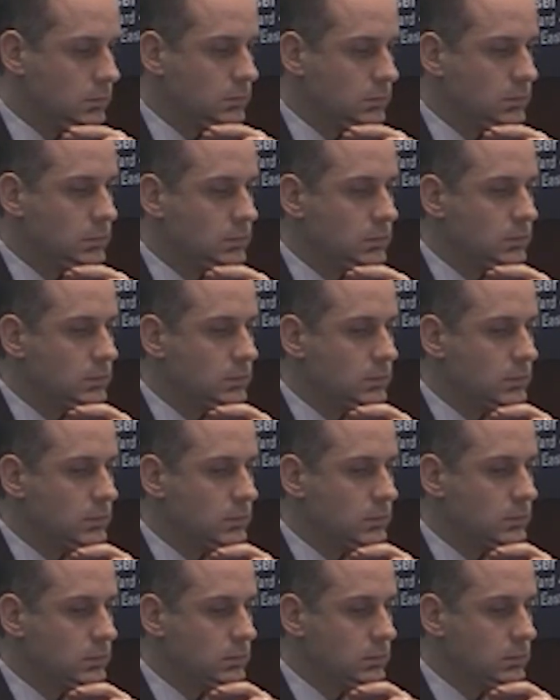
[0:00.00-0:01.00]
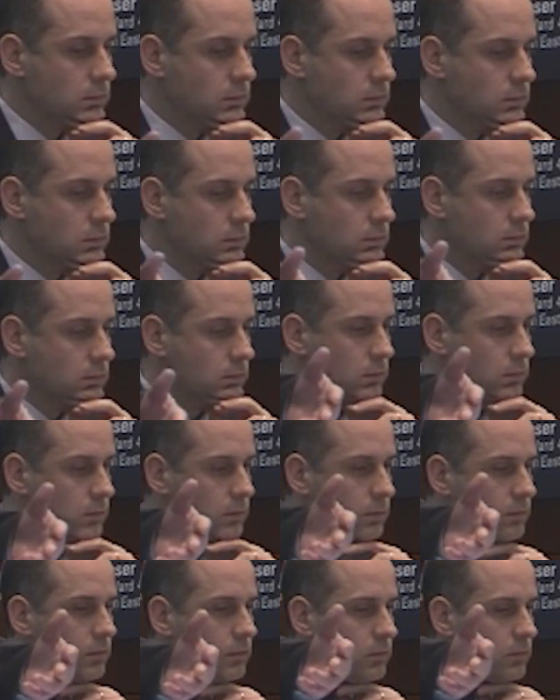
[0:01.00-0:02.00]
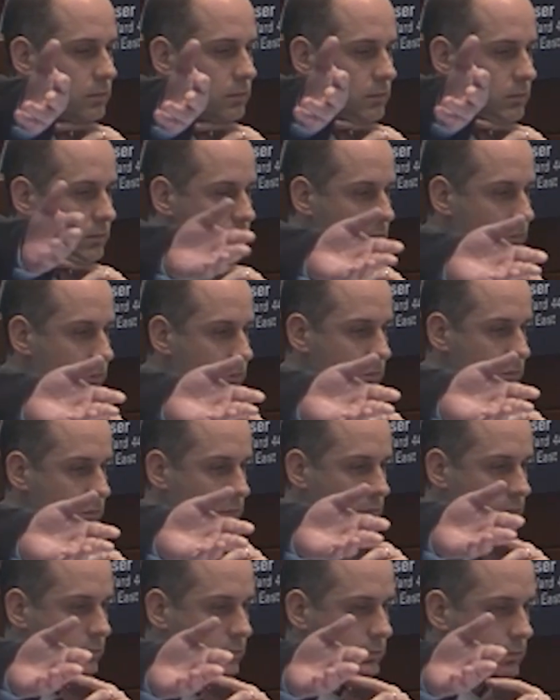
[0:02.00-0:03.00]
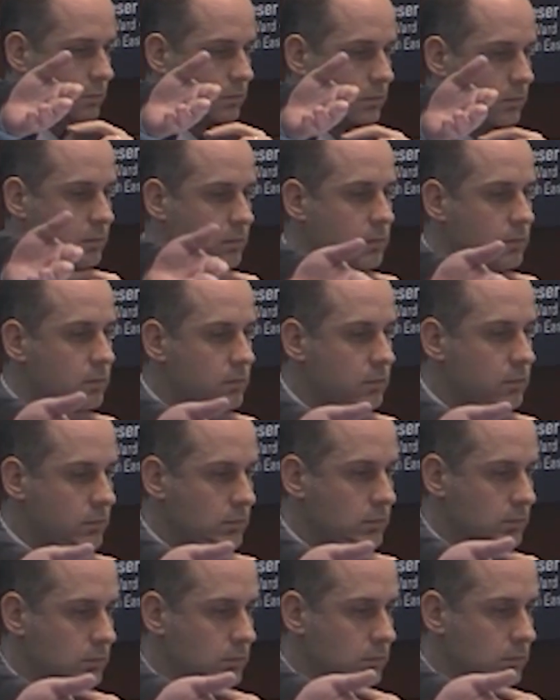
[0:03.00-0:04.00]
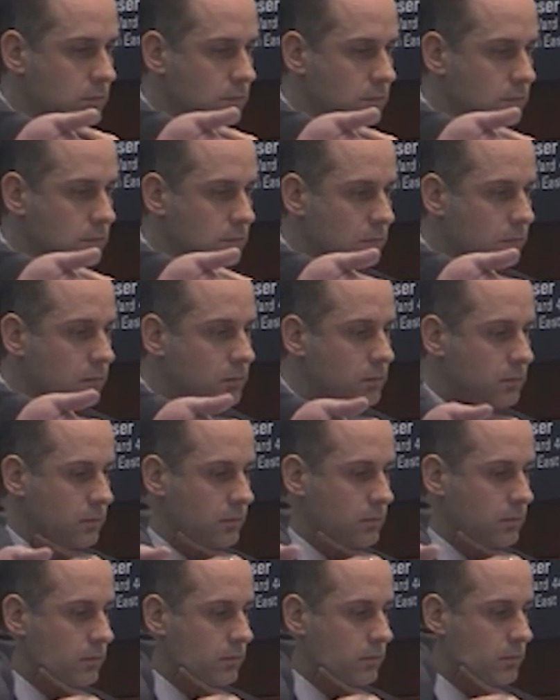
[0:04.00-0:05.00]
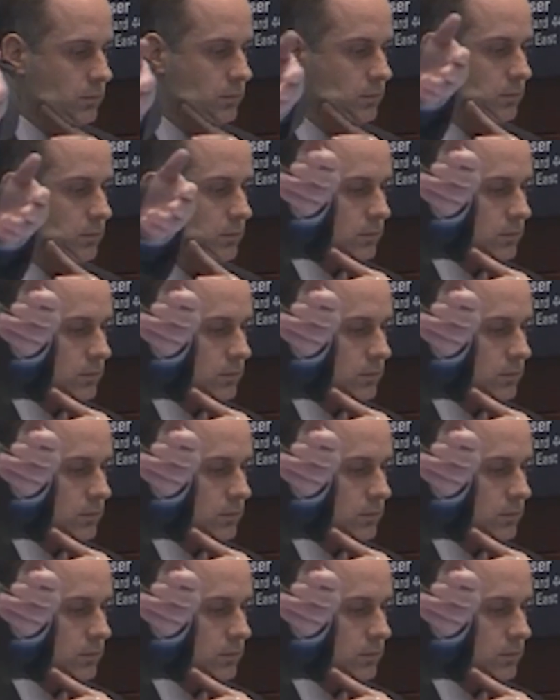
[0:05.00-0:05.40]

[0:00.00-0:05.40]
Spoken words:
This person isn't speaking.